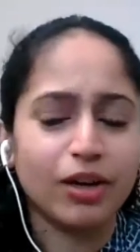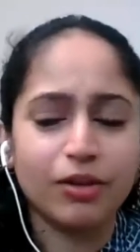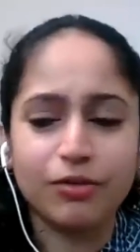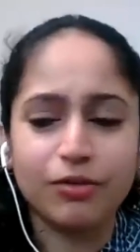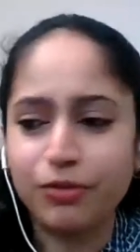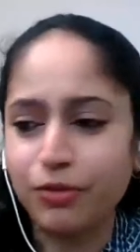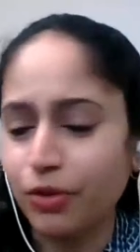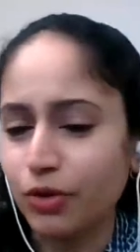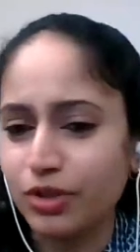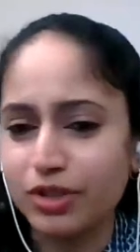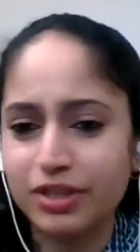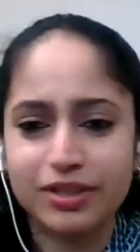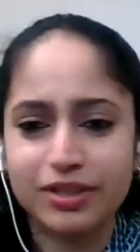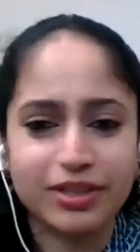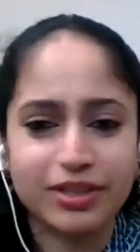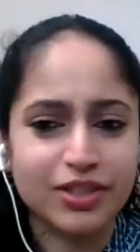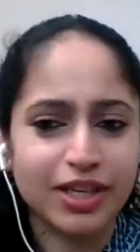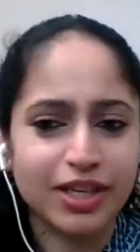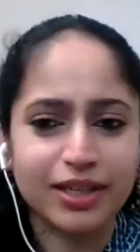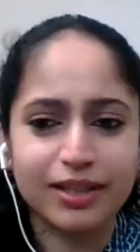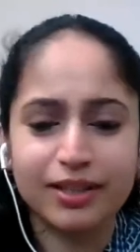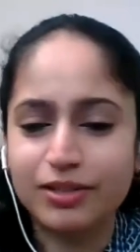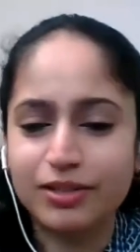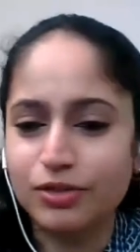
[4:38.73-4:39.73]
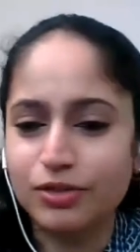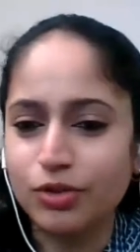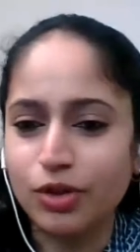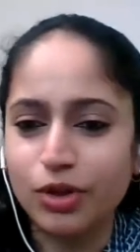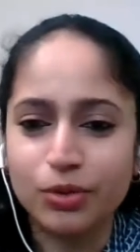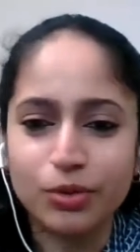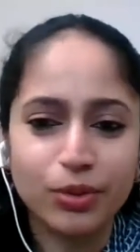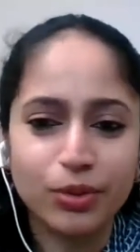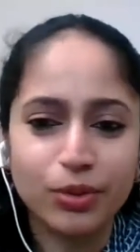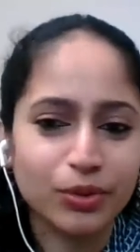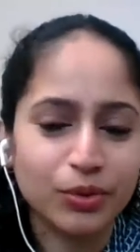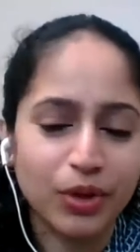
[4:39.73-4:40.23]
of course, the child is
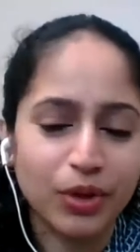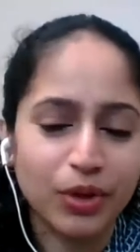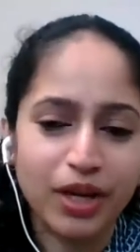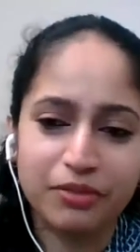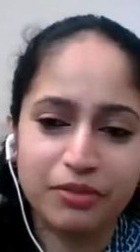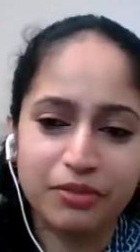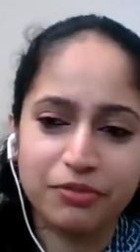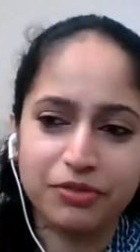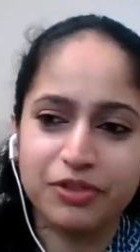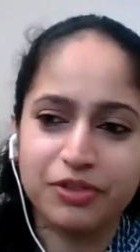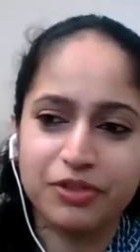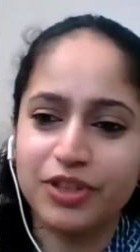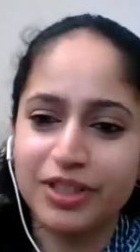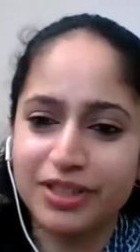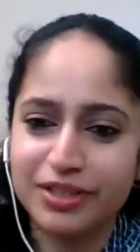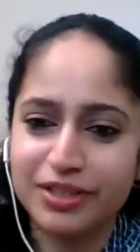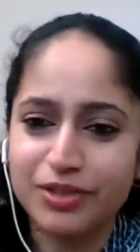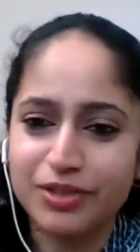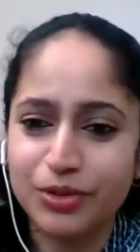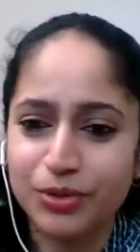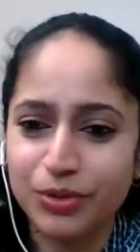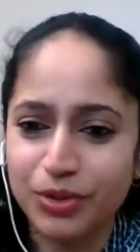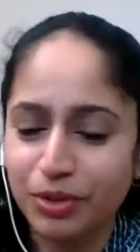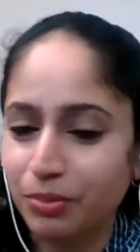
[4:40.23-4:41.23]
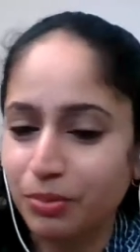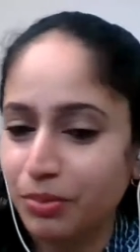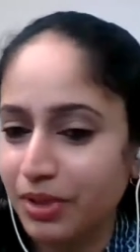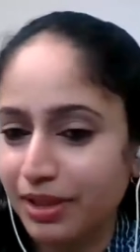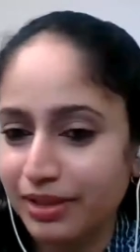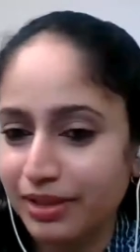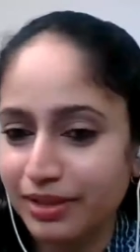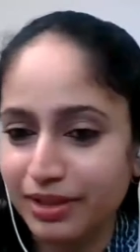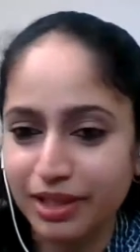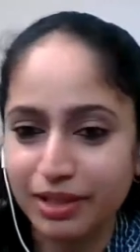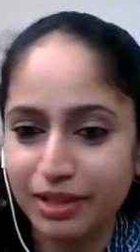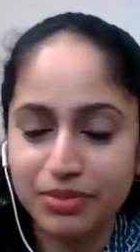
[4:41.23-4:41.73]
not going to have trust during
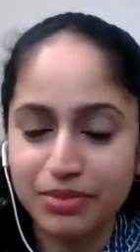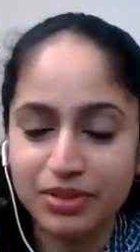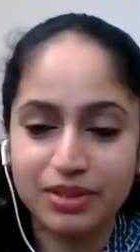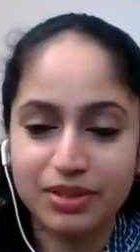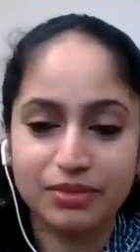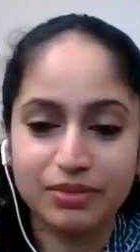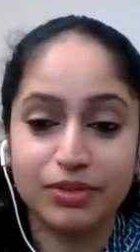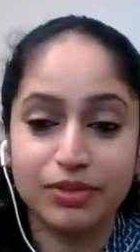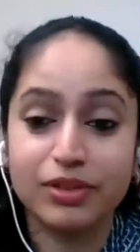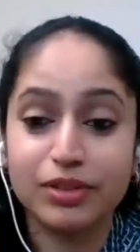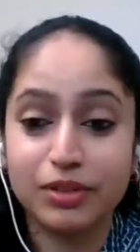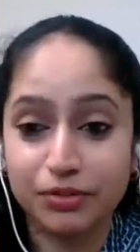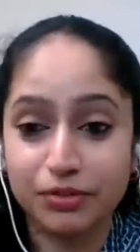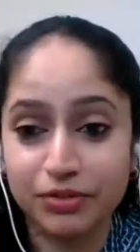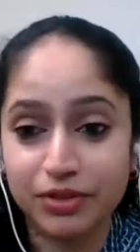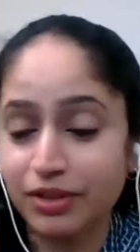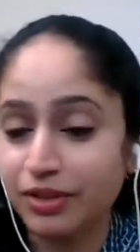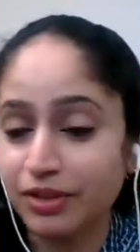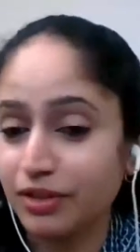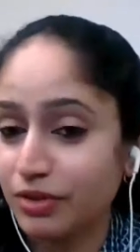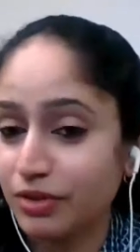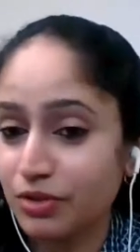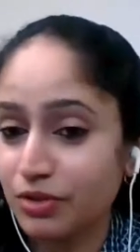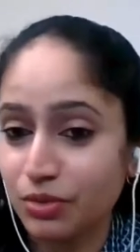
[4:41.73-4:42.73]
meal times with the feeder.